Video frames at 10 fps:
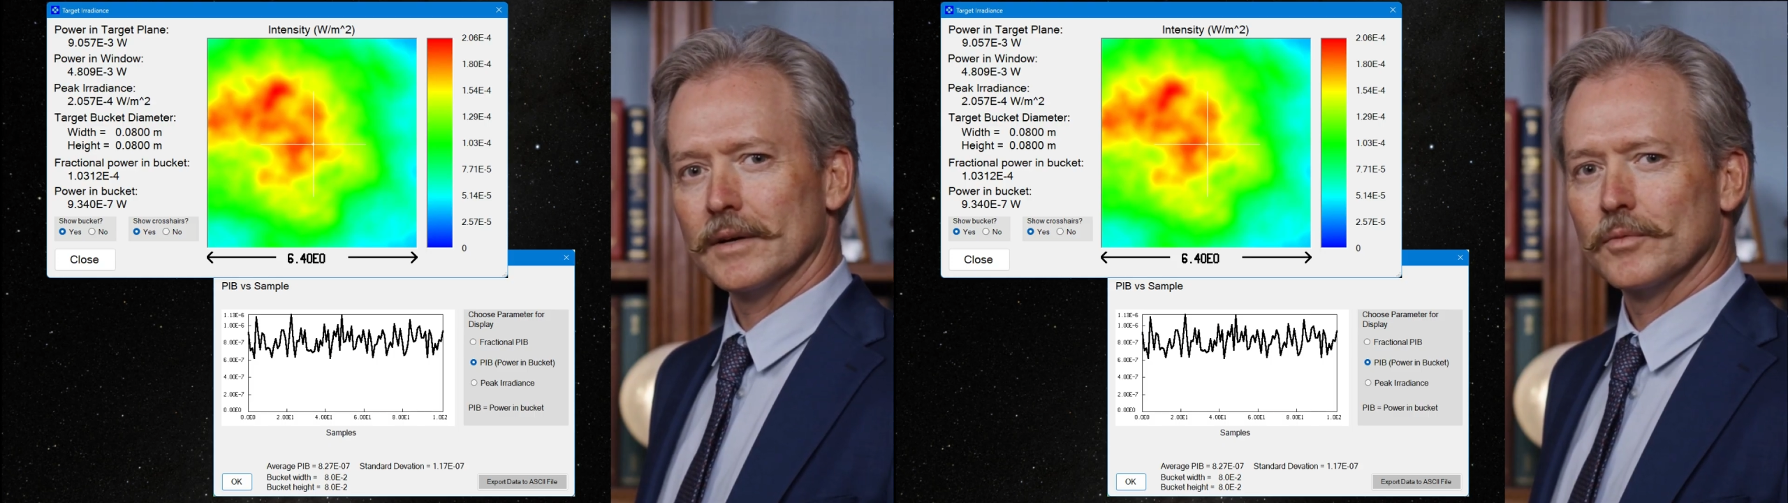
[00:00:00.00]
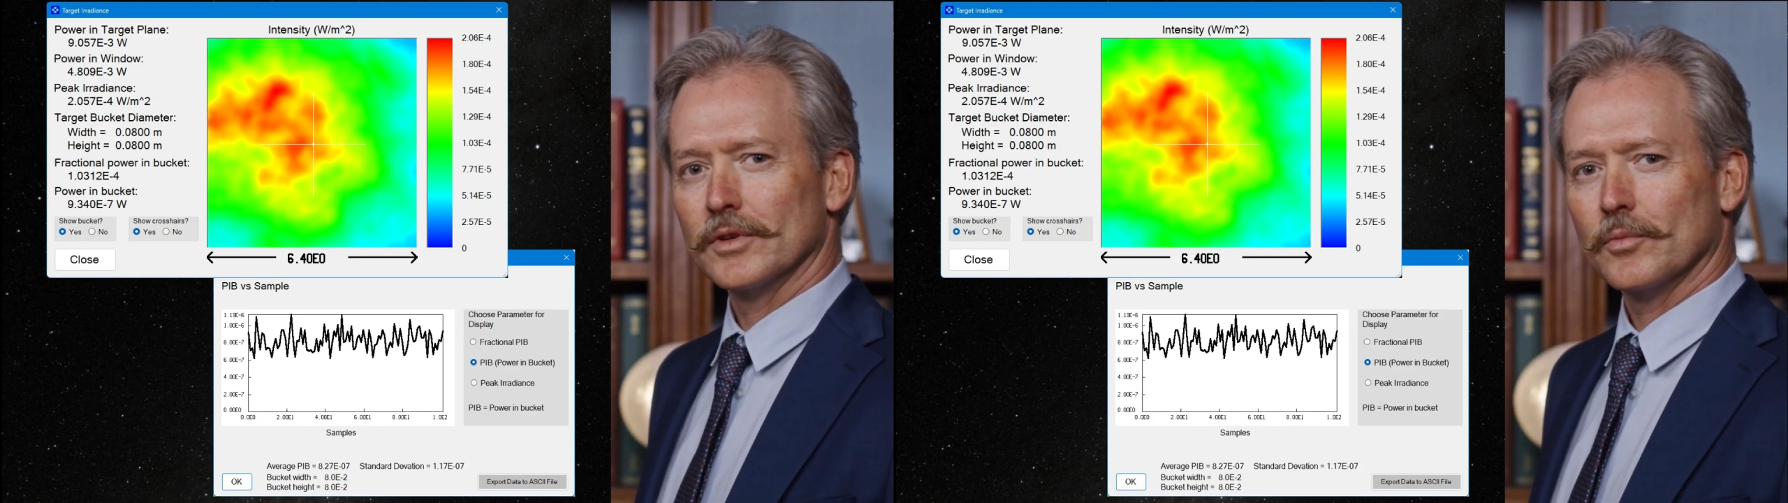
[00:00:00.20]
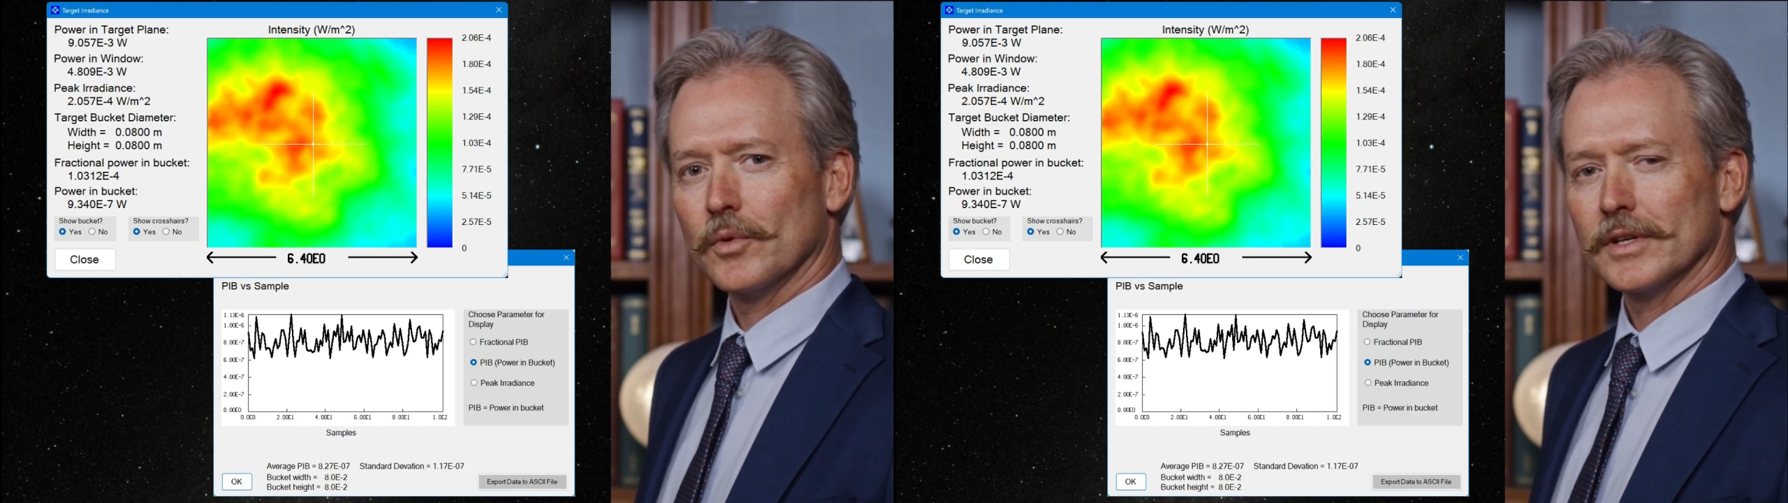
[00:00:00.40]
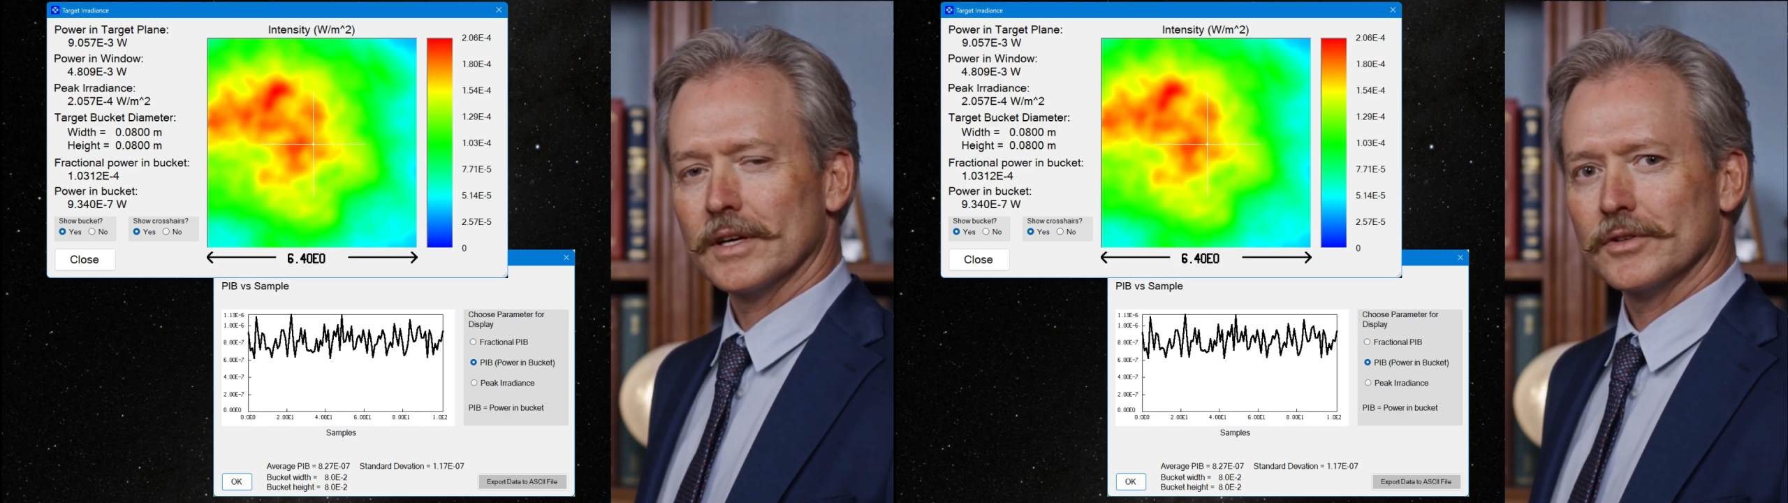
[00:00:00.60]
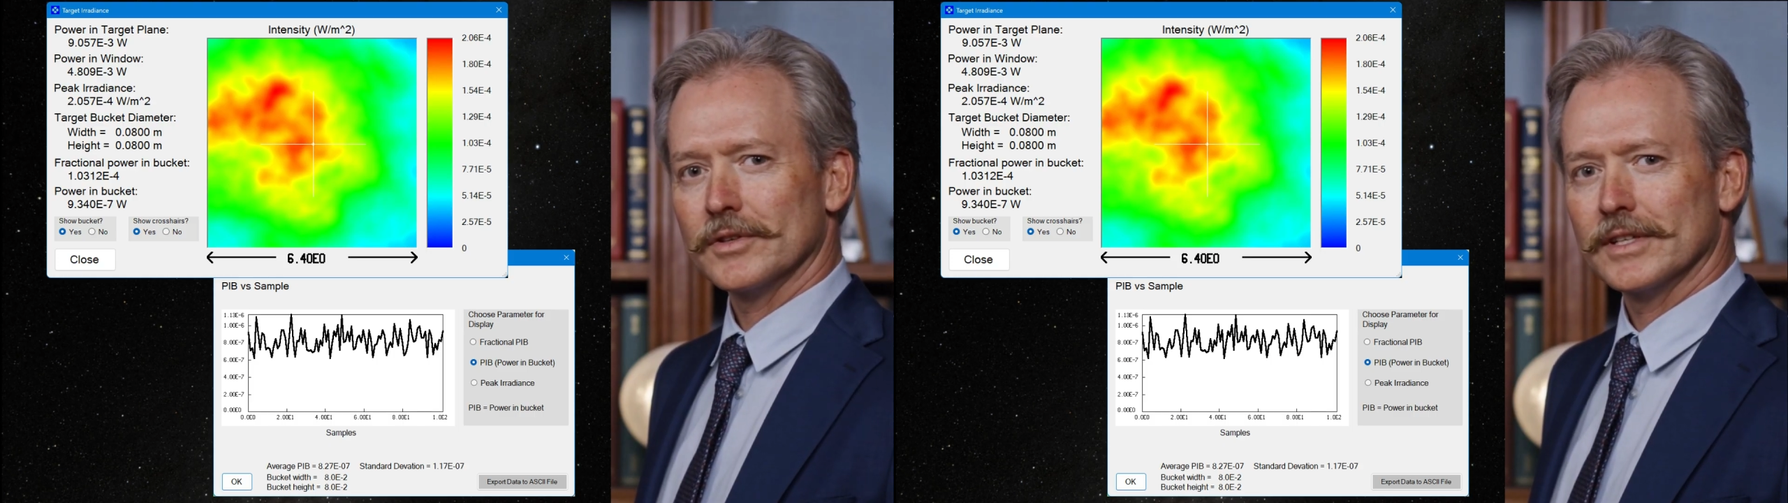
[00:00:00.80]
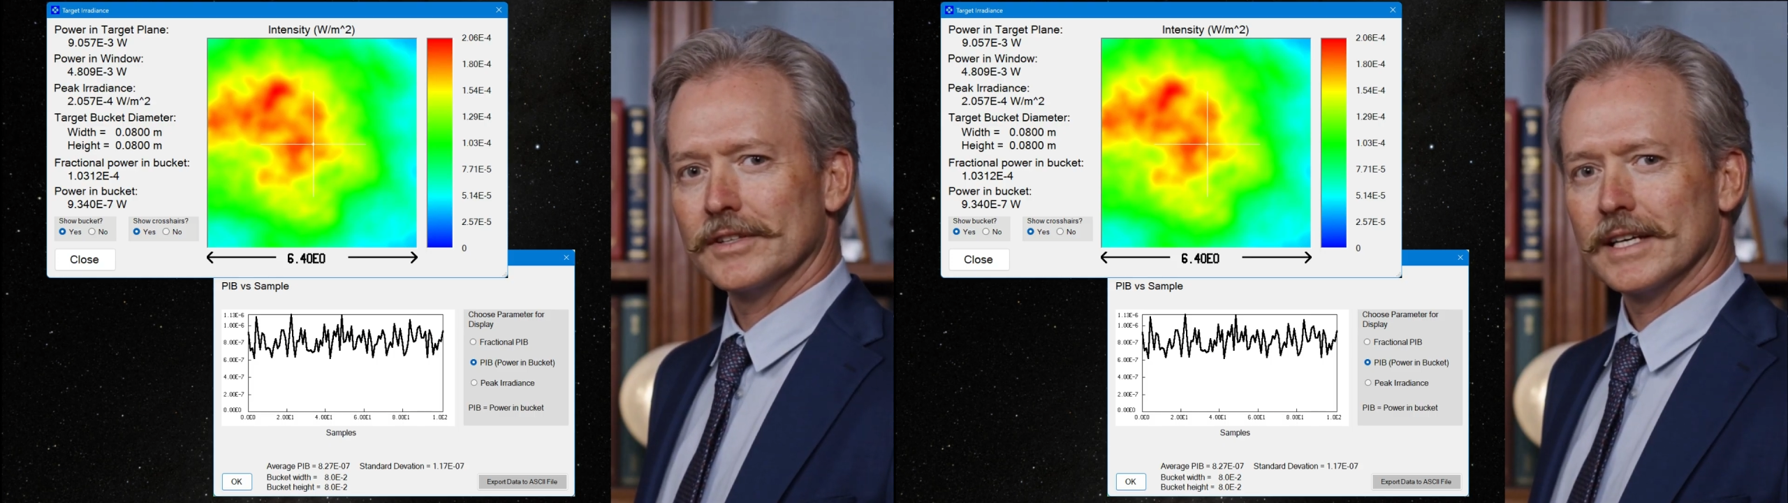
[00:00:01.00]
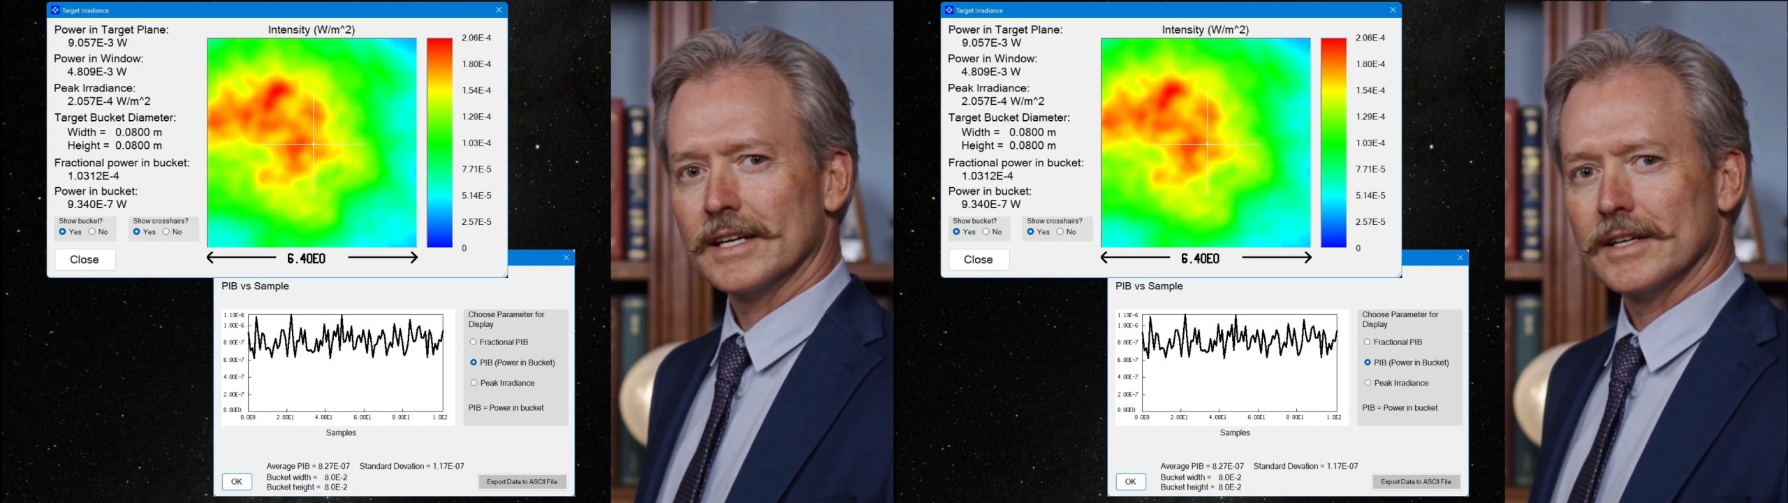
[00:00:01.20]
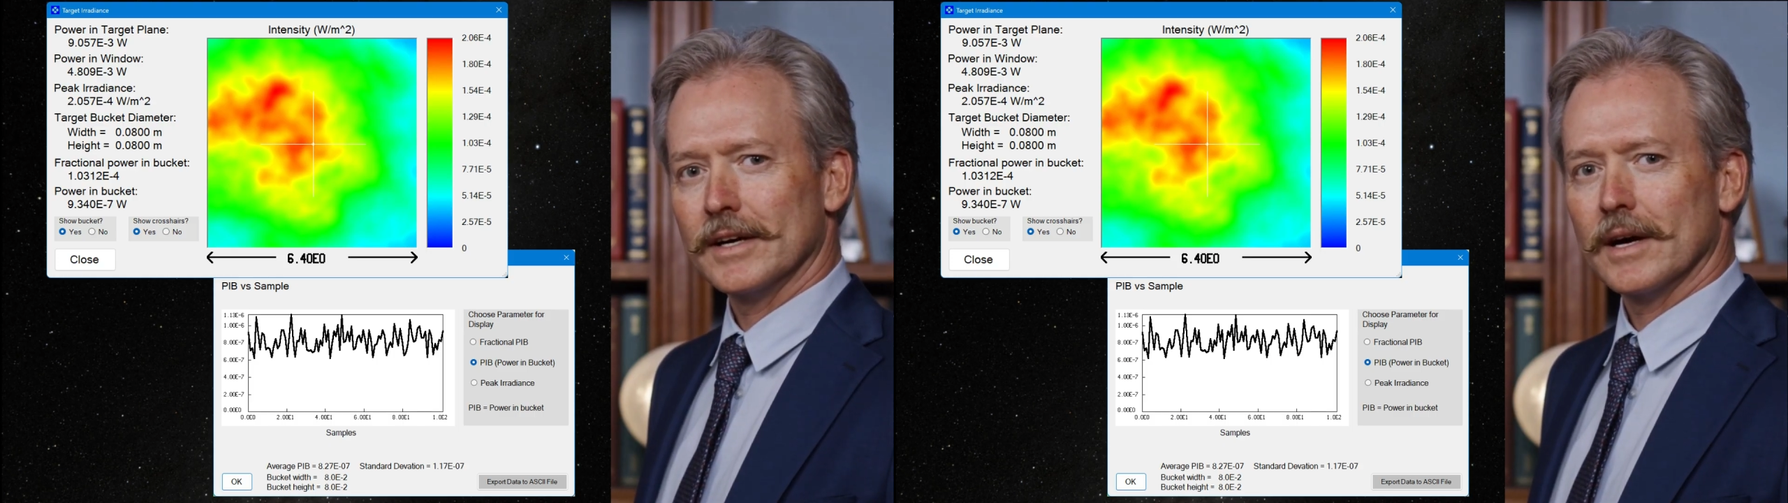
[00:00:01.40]
was
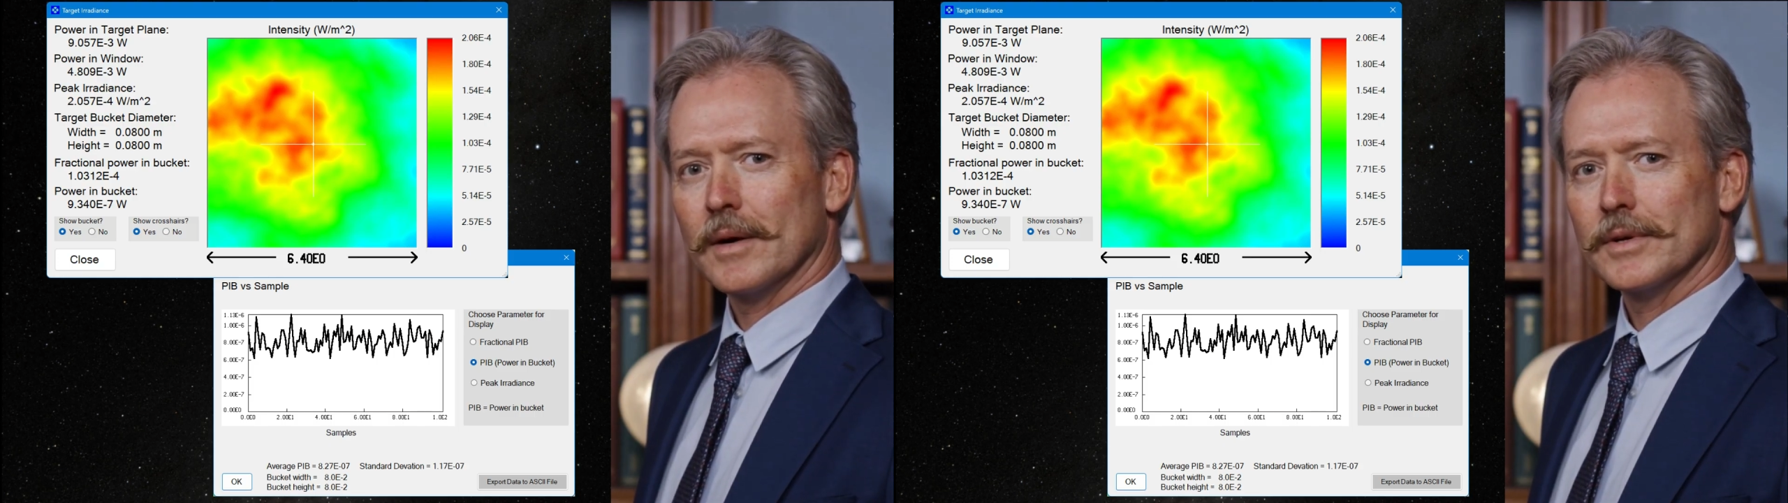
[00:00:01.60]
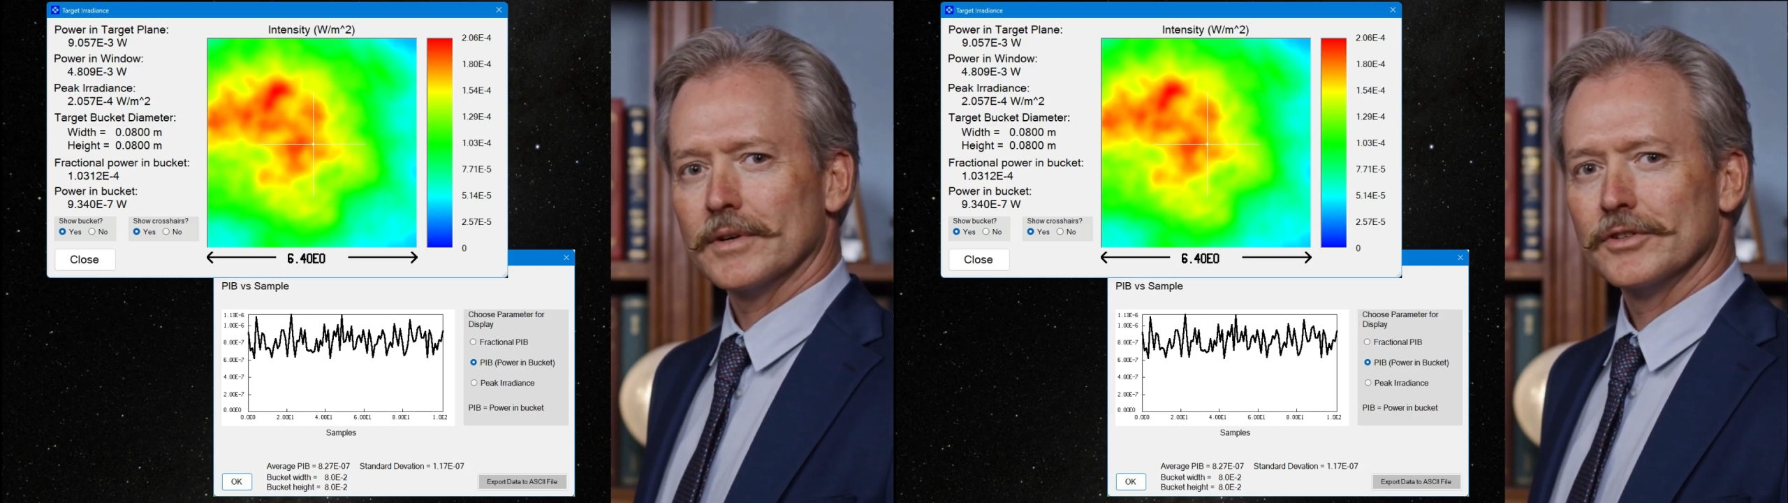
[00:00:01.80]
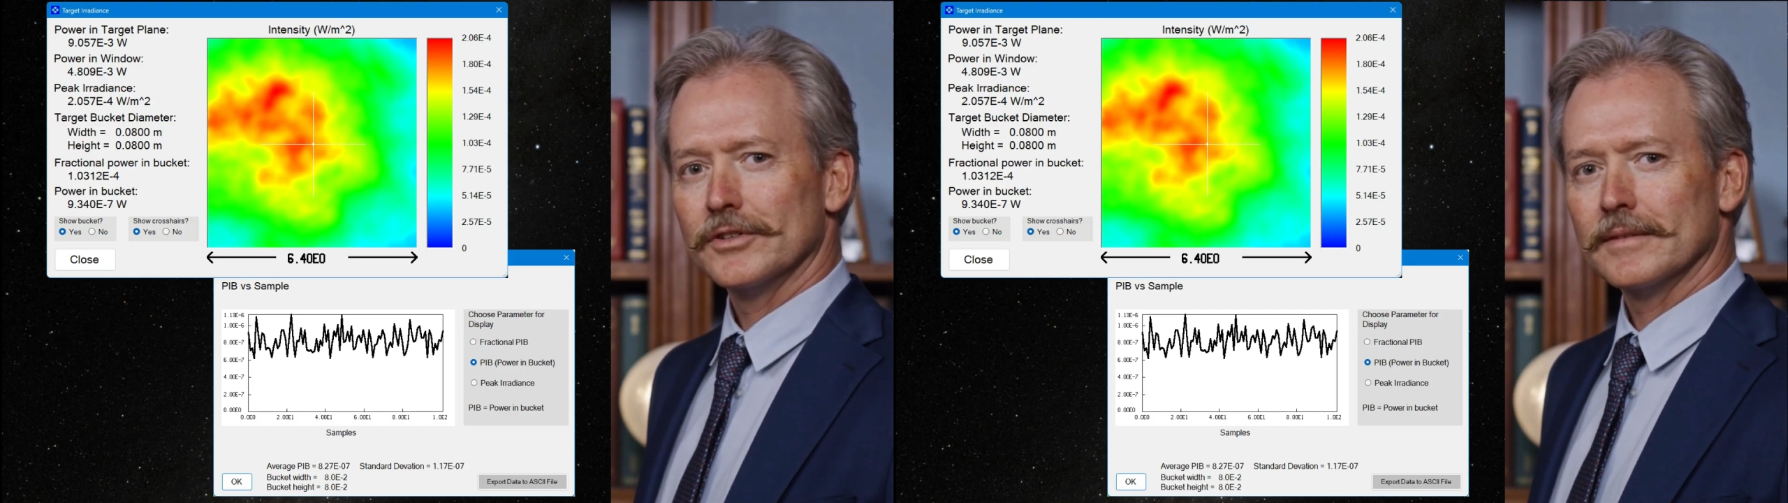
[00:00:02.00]
110 kilometers.